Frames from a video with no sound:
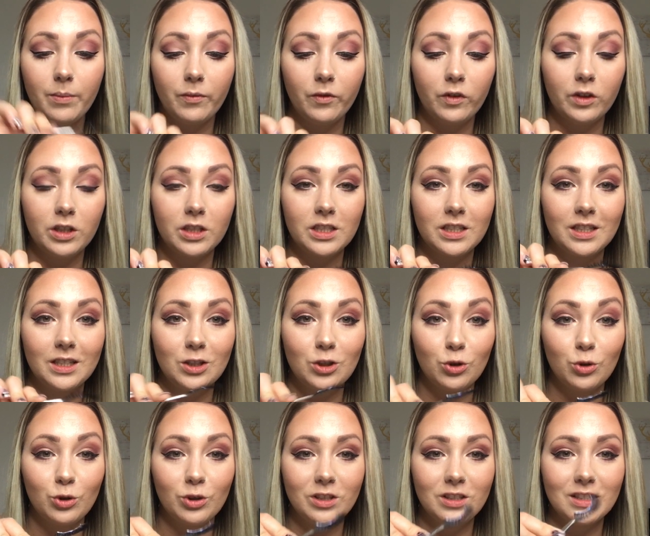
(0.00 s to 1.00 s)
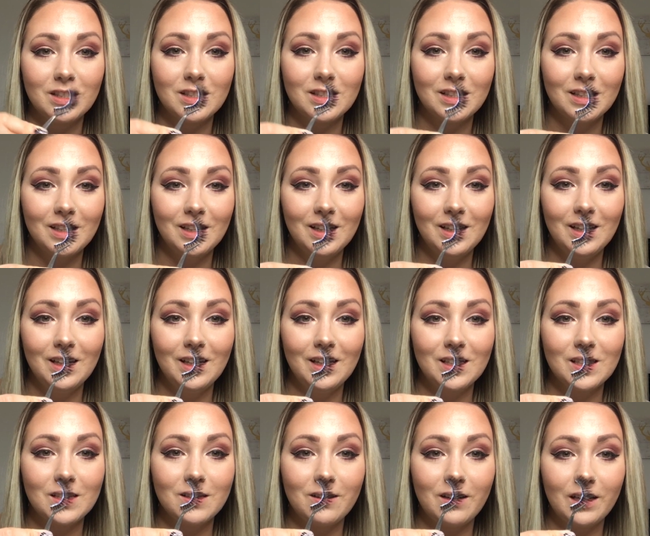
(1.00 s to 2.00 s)
for the jewels.
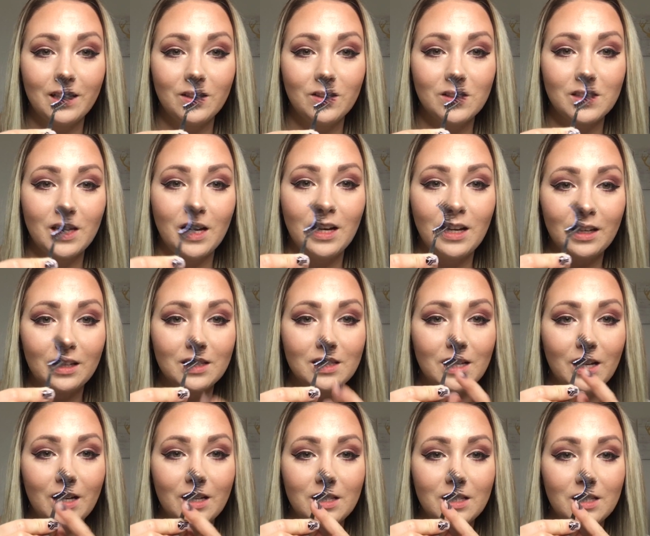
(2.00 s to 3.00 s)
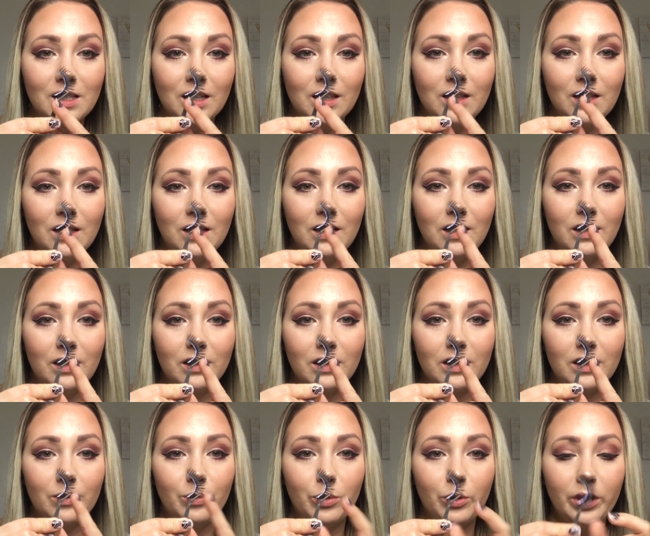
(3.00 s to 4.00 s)
So I use that because it has like the longer